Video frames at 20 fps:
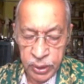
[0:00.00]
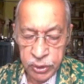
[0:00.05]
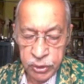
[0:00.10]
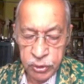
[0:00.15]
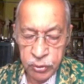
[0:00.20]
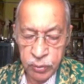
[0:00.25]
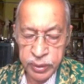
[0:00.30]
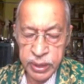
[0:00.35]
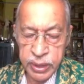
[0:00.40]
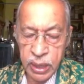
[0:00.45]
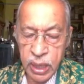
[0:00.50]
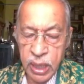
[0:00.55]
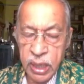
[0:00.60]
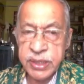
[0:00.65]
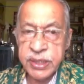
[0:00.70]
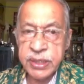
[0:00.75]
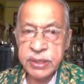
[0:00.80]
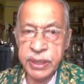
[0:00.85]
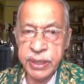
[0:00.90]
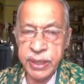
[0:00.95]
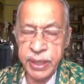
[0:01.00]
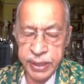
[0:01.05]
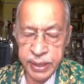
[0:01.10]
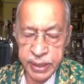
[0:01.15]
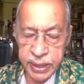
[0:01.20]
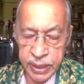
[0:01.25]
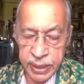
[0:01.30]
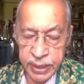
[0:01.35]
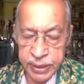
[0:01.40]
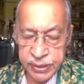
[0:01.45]
During the last three
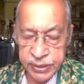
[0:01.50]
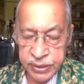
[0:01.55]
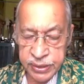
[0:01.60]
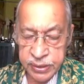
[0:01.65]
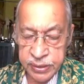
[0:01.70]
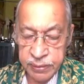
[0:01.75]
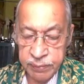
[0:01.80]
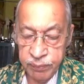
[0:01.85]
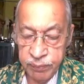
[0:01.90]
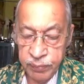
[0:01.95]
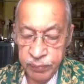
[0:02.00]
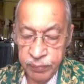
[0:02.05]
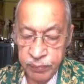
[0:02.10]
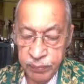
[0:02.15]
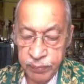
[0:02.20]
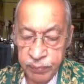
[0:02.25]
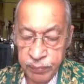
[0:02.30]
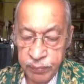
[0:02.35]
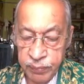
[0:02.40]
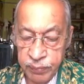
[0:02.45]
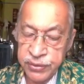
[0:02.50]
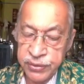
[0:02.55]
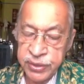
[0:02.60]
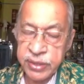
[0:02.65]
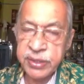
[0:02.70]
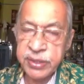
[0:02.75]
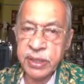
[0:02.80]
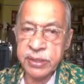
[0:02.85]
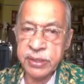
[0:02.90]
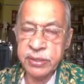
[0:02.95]
decades, my
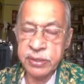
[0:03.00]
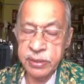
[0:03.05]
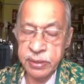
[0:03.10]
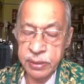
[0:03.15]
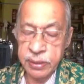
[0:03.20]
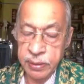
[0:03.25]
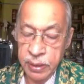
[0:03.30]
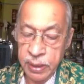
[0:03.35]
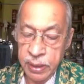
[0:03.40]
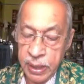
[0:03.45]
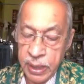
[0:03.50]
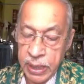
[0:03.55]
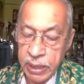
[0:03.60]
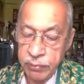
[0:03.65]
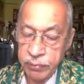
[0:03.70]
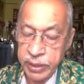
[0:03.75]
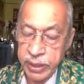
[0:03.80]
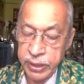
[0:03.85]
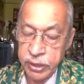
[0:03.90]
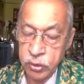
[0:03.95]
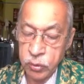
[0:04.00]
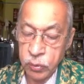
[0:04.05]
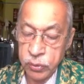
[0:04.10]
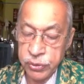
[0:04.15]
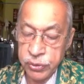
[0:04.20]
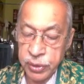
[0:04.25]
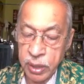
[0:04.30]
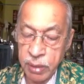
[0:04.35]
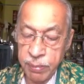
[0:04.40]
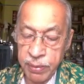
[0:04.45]
predecessors have done good
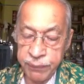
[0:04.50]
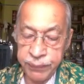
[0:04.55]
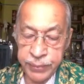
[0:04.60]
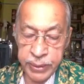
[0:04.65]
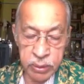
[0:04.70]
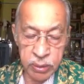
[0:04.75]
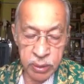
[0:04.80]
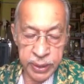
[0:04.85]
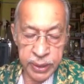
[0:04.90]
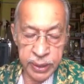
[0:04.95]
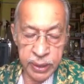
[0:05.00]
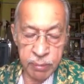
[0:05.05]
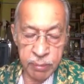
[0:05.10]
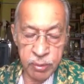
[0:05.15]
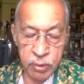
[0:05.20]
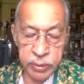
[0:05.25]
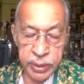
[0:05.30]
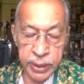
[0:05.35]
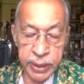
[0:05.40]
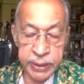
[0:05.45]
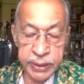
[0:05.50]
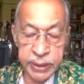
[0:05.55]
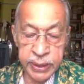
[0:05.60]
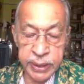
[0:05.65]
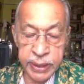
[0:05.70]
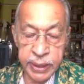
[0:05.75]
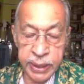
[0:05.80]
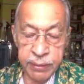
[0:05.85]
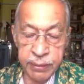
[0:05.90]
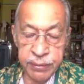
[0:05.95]
job of recording about
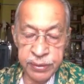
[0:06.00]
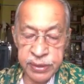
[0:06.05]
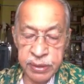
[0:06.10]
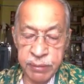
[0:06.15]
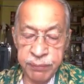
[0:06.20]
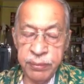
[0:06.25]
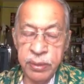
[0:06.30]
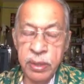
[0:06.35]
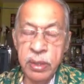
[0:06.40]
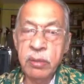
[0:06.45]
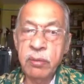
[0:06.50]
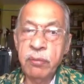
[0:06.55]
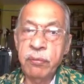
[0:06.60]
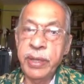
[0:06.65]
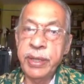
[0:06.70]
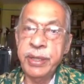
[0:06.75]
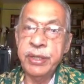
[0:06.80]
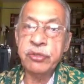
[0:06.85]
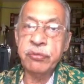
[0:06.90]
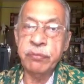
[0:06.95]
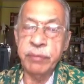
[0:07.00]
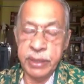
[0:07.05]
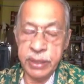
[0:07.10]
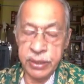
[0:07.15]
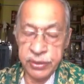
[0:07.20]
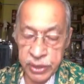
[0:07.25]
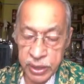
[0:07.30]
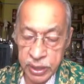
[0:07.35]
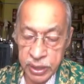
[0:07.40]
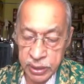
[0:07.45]
800 hours of various Veda
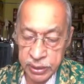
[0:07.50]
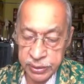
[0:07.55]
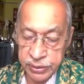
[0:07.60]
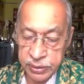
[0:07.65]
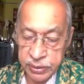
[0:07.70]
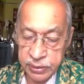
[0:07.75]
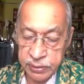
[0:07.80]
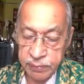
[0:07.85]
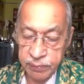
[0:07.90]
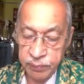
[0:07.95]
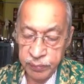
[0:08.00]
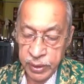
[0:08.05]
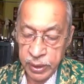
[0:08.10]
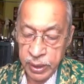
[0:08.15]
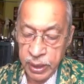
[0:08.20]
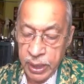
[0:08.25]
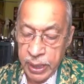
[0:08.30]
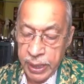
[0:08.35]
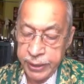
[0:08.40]
shakas. Mm -hmm.